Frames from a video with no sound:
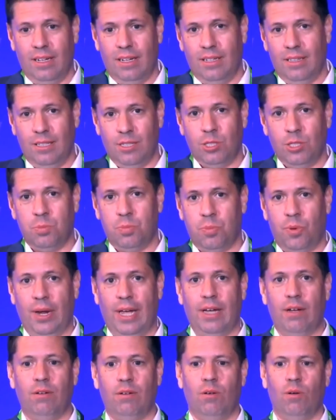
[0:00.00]
this
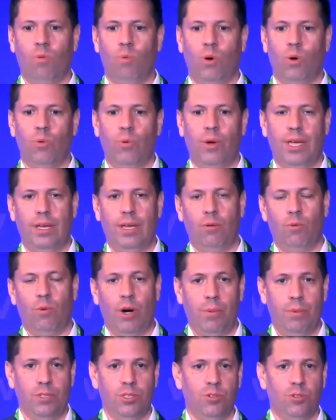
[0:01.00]
spring, where we were
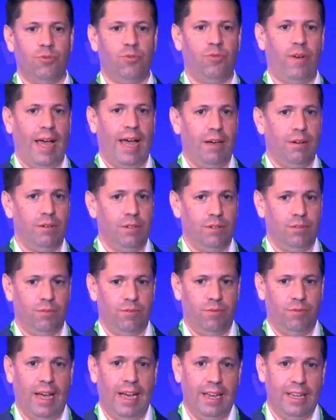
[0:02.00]
able to
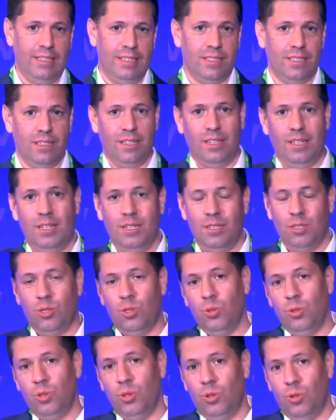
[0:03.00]
find
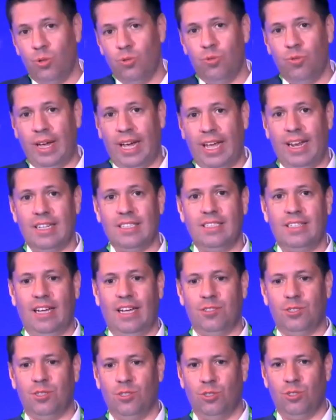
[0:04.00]
two new vein
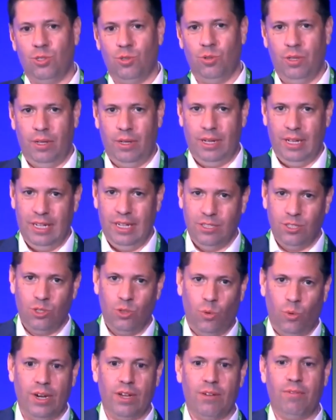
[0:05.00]
extensions to the
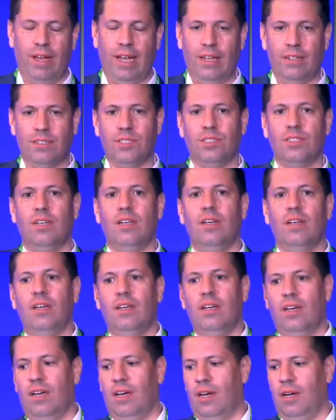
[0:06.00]
historic veins.
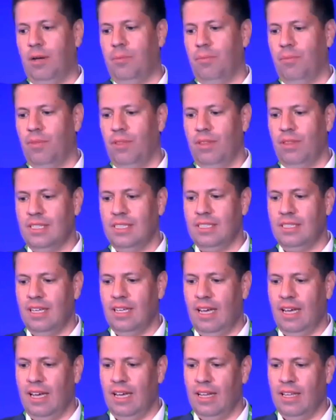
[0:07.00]
This is
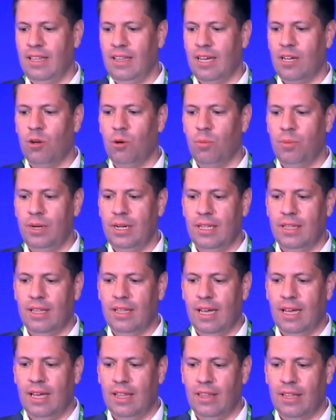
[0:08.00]
the
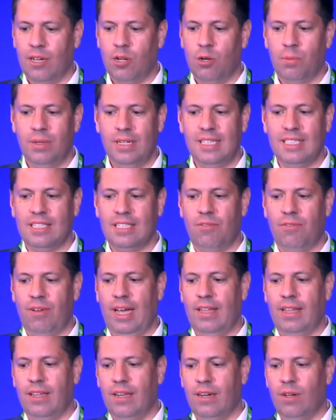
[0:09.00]
Cobriza
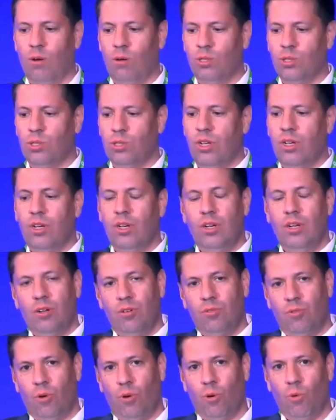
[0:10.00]
vein that goes
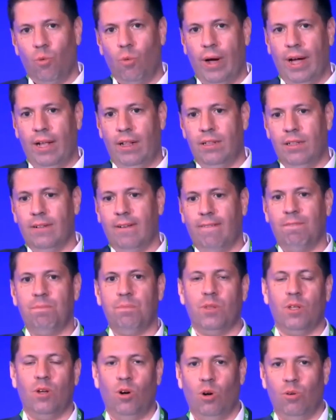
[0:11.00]
for well
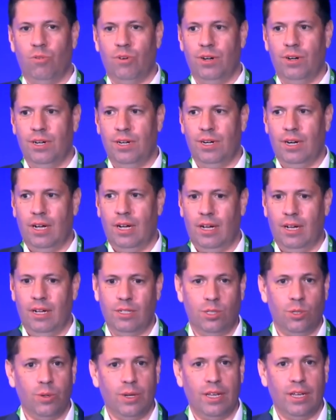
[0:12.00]
over
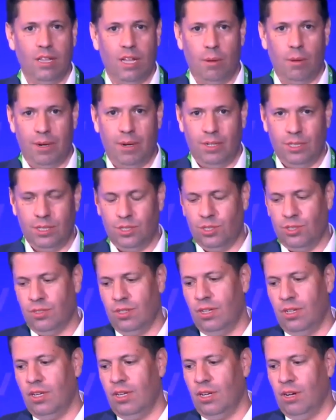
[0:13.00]
2 kilometers
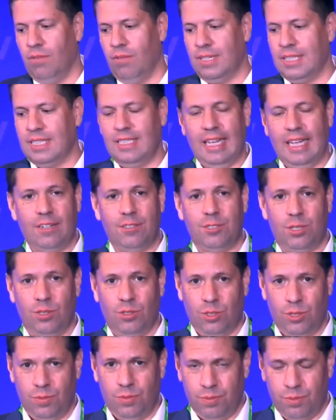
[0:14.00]
of
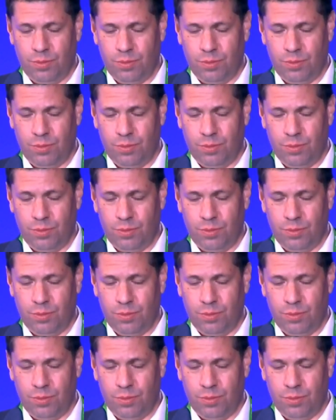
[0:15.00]
extensions